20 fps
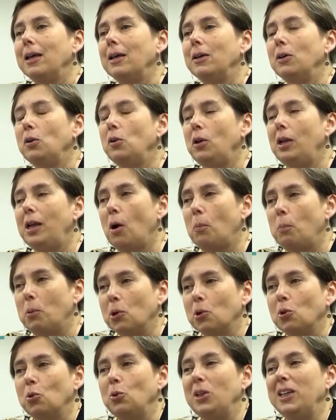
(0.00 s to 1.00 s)
gives
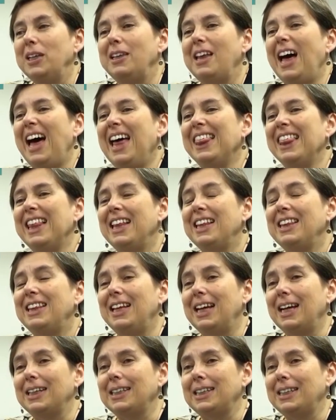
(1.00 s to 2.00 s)
us the
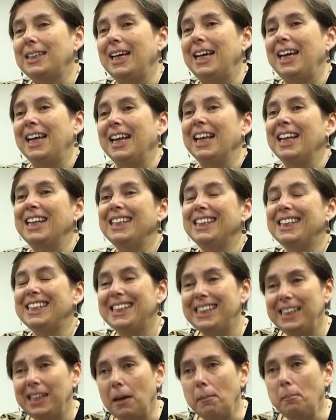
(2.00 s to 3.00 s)
opportunity to
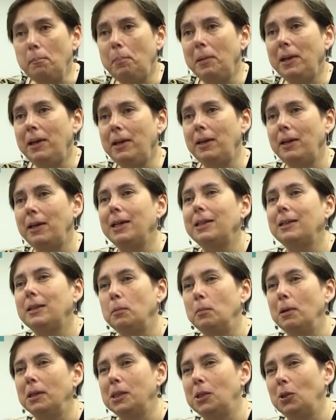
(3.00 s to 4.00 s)
always
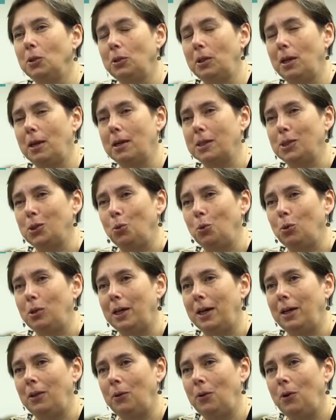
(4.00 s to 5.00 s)
estimate the
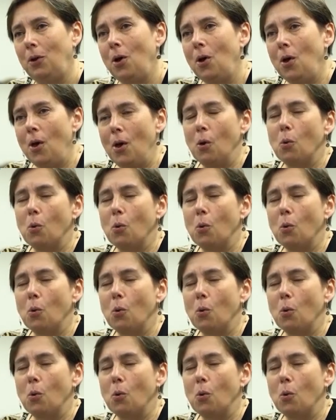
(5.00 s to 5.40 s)
answer.